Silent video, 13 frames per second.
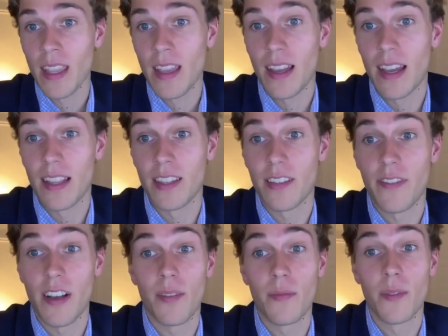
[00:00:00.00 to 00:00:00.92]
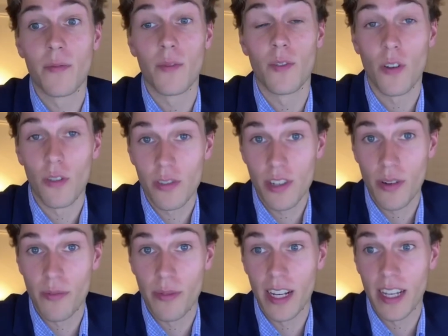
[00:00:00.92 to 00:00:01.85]
The development will also
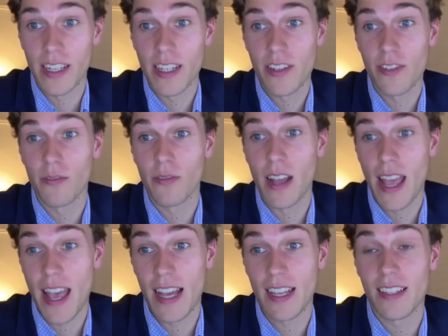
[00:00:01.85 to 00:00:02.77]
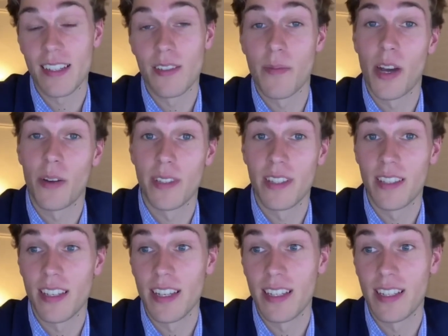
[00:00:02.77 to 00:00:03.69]
bring additional housing to Melbourne
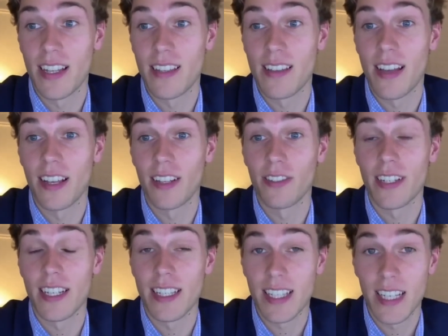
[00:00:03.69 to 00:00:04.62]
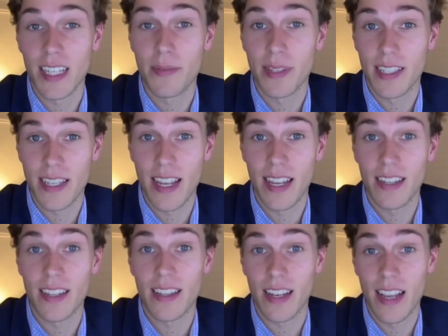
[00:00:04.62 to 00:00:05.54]
city centre, including
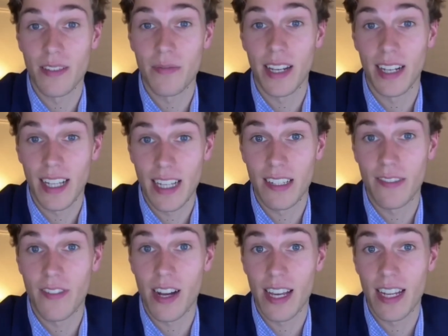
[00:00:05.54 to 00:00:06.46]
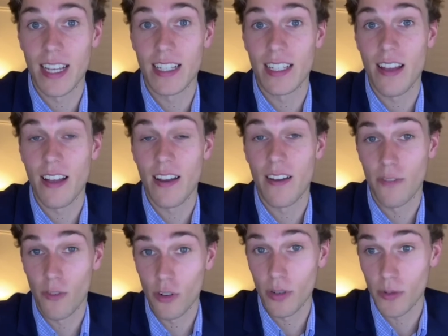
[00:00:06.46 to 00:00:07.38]
6% that has been classified as
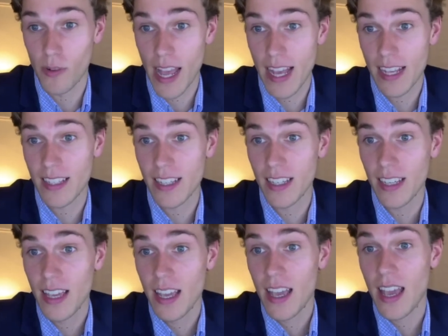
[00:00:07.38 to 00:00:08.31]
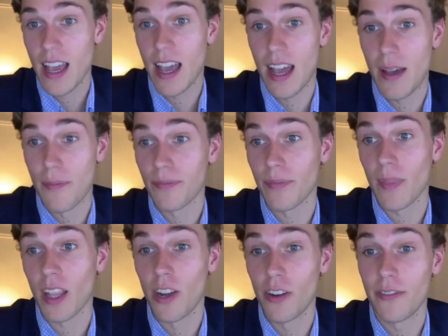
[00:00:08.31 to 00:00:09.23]
affordable housing.
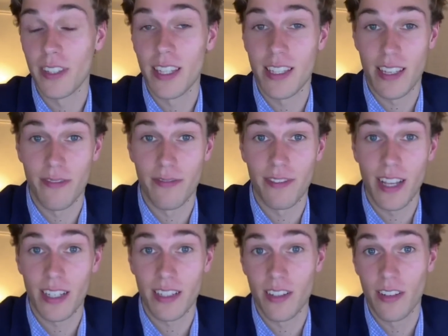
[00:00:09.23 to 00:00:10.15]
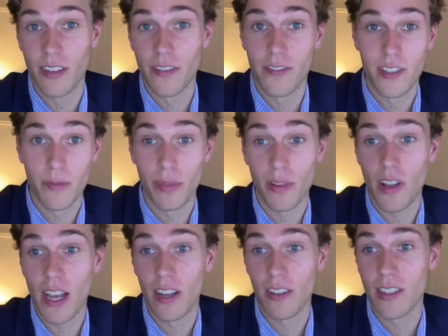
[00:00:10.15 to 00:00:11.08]
Hopefully this influx of
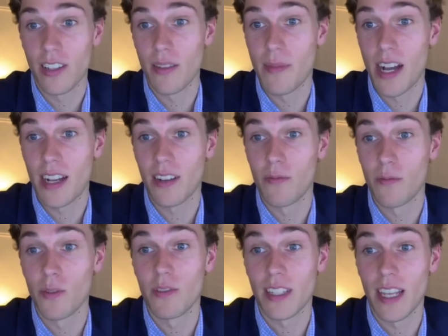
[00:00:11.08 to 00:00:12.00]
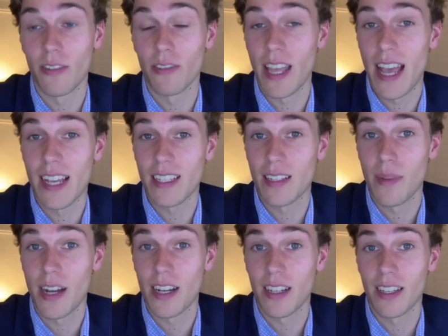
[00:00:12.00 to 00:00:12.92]
supply onto the market will settle the housing
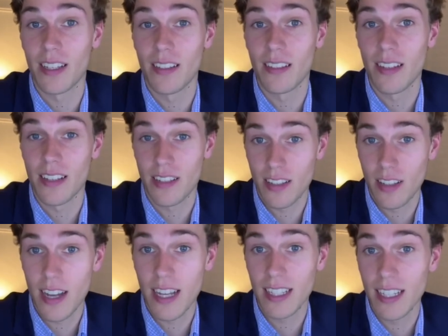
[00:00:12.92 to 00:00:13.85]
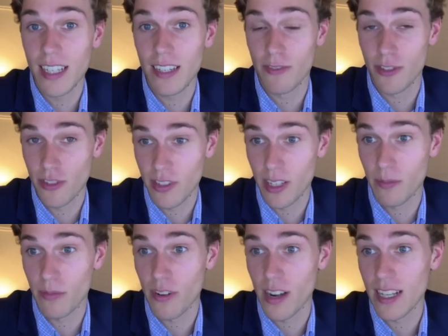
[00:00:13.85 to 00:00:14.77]
market slightly,
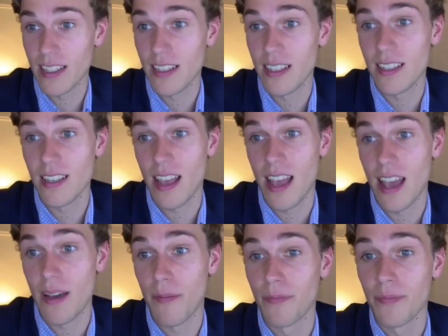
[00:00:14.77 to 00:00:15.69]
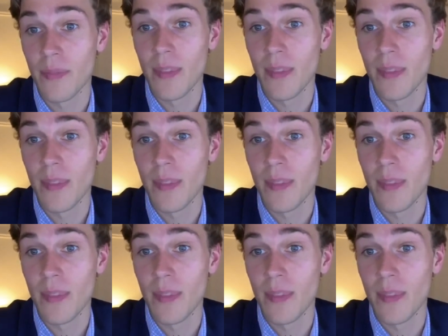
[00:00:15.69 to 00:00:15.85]
reducing prices and